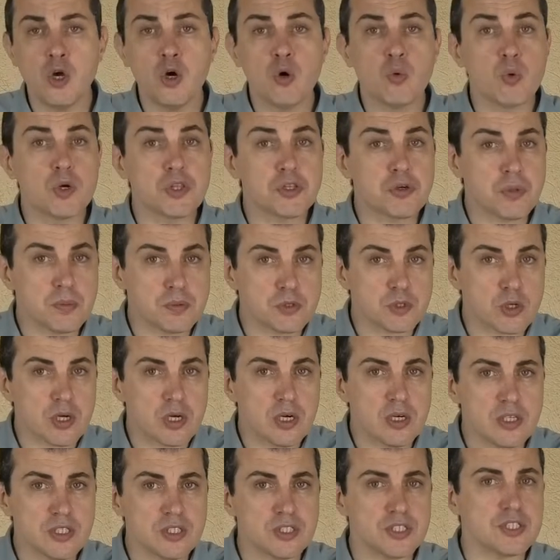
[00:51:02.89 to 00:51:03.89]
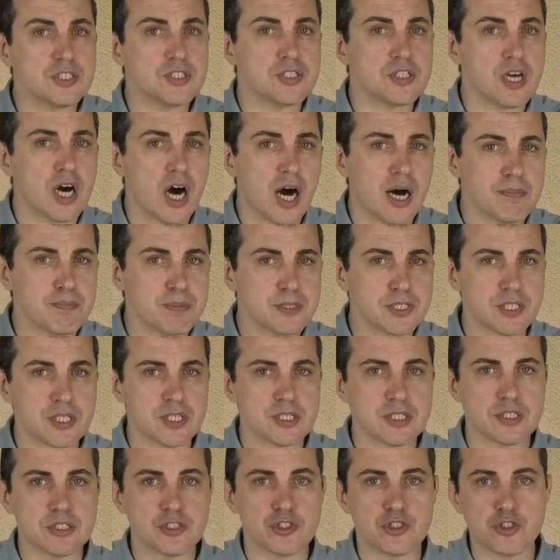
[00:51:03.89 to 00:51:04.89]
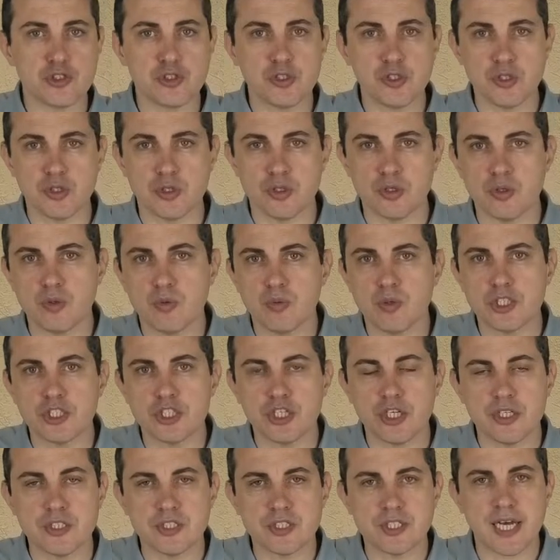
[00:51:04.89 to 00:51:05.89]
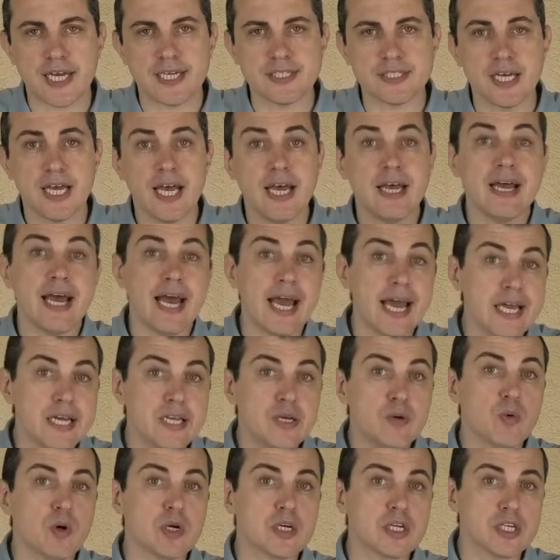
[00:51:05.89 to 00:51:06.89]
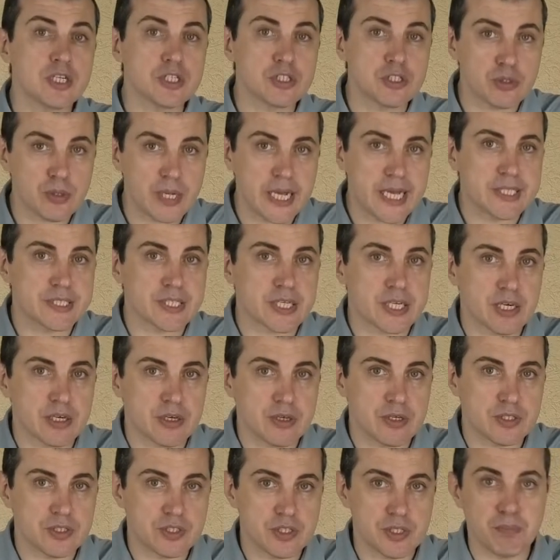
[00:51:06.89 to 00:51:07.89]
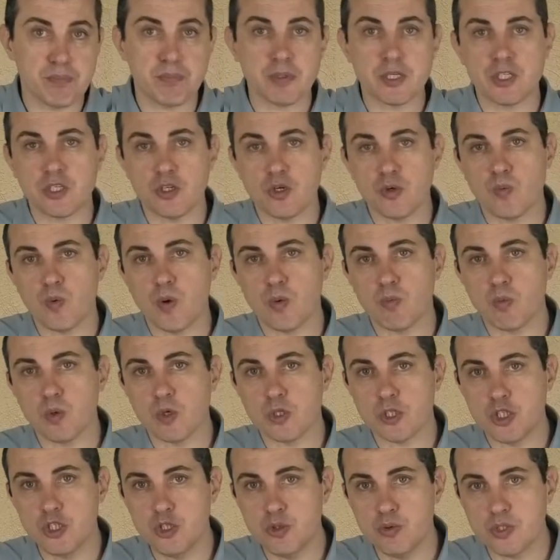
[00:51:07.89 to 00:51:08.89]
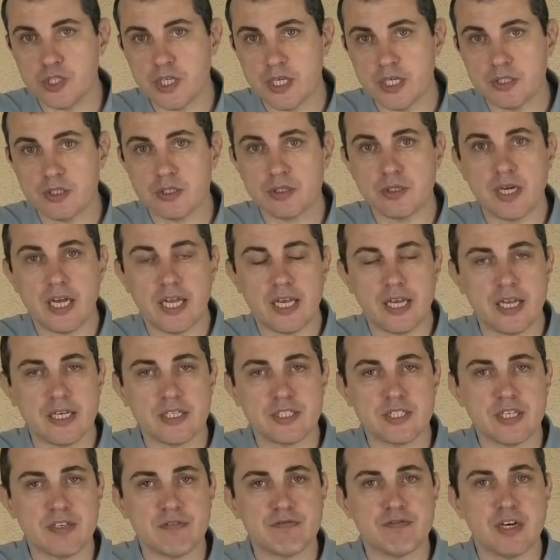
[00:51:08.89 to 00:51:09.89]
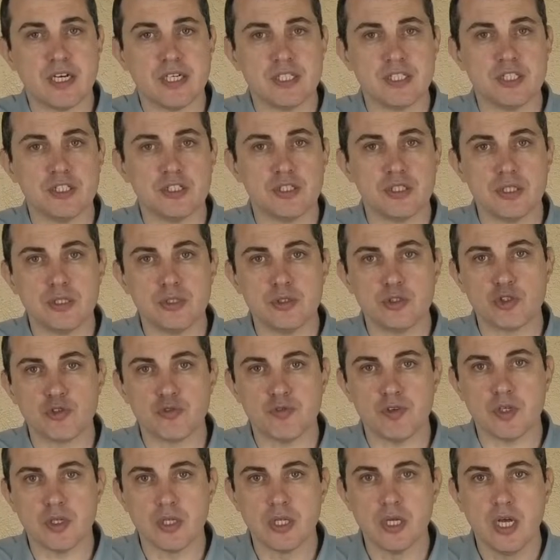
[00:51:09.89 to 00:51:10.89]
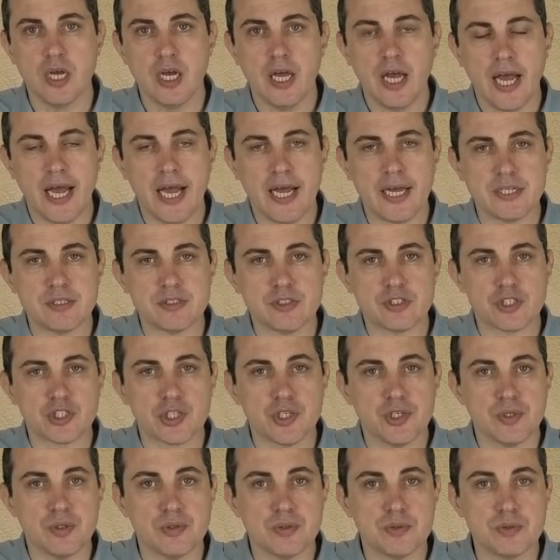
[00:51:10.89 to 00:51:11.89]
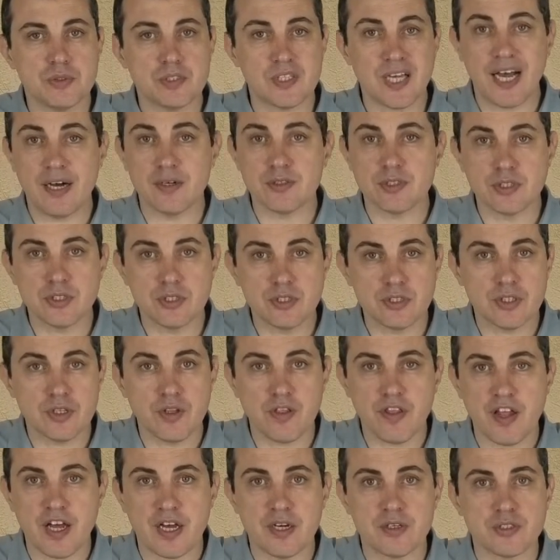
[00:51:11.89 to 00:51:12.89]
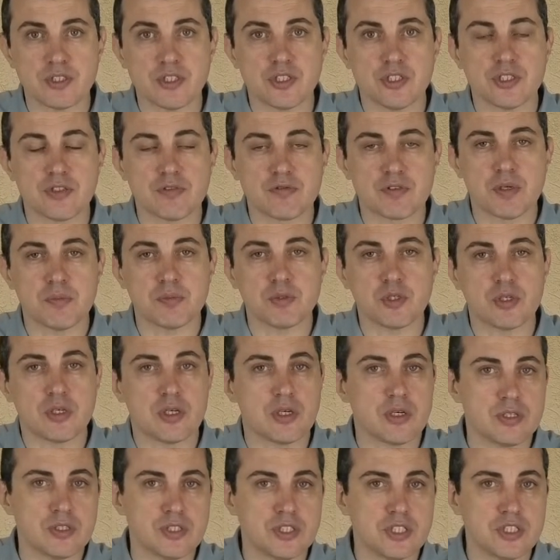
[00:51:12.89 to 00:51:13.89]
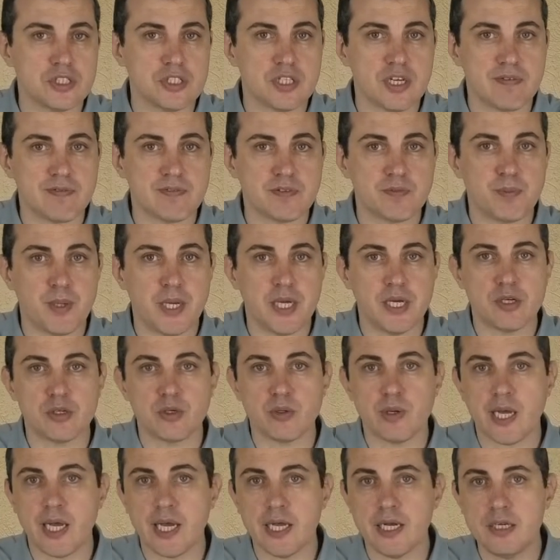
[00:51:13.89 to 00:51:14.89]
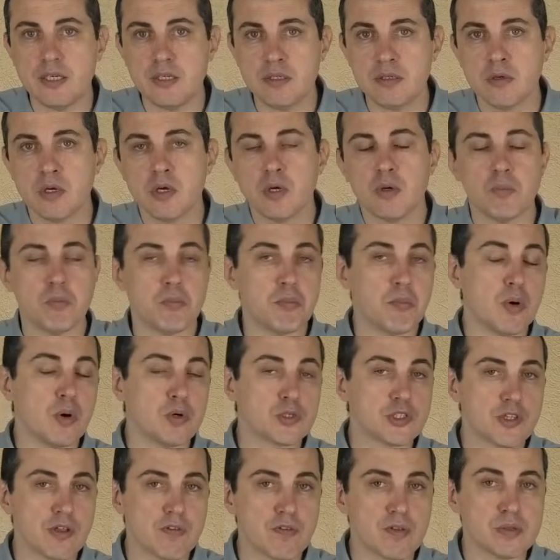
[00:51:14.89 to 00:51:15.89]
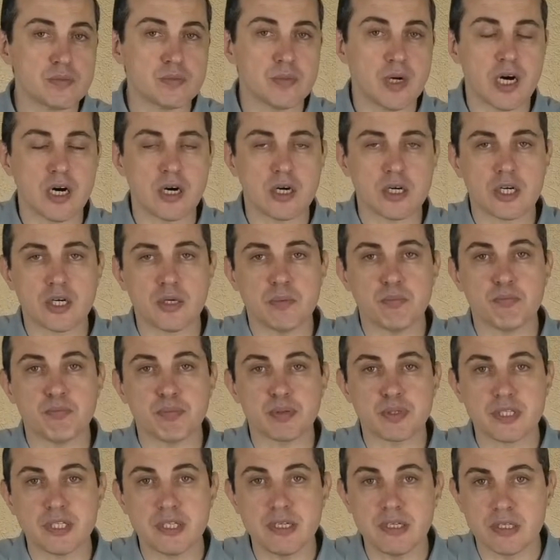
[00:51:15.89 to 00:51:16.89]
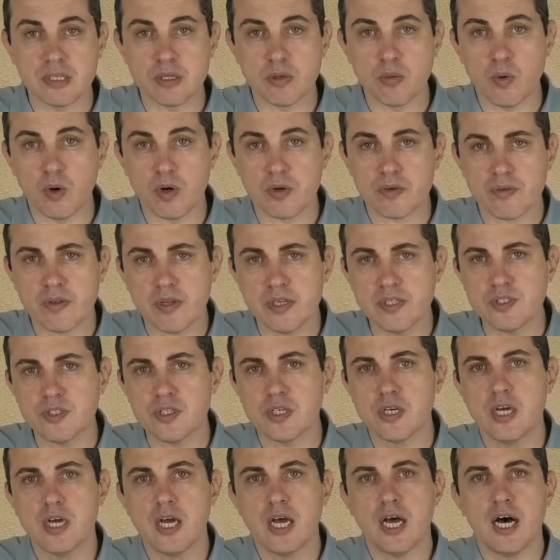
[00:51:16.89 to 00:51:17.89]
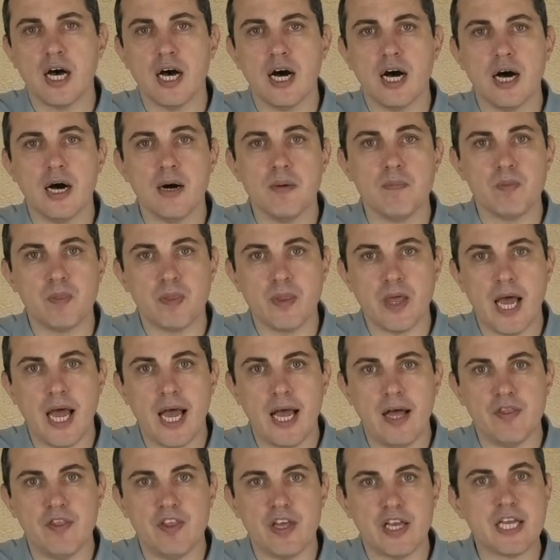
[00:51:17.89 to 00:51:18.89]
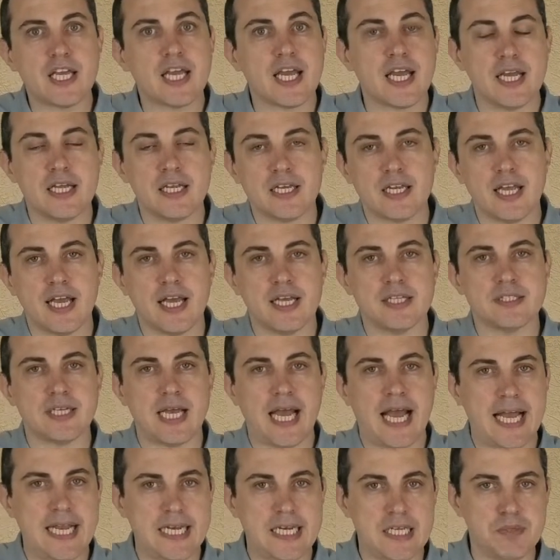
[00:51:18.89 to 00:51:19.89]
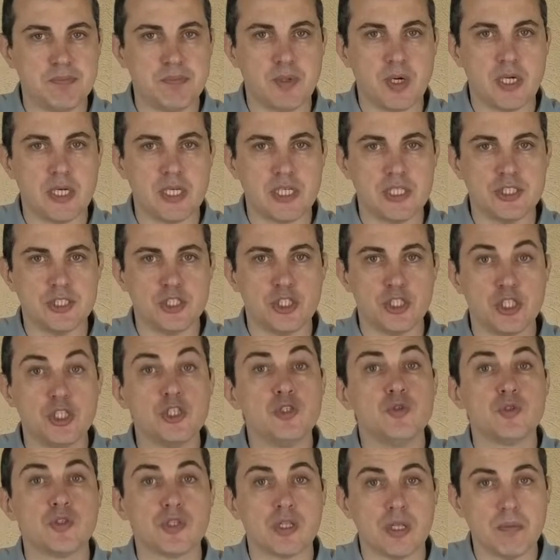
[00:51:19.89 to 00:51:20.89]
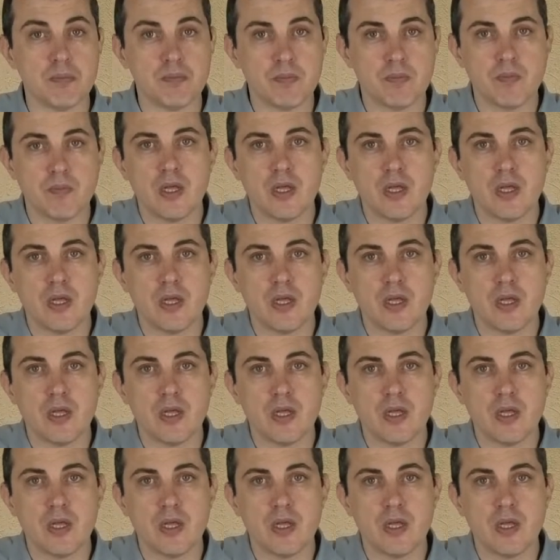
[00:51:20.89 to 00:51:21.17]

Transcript: With cryptocurrencies, the opposite is true, which is that anyone can create a currency, but no one will use it unless they find it useful. And so thousands and thousands of cryptocurrencies have been created Most of them are completely worthless, and they can't get anybody to use them.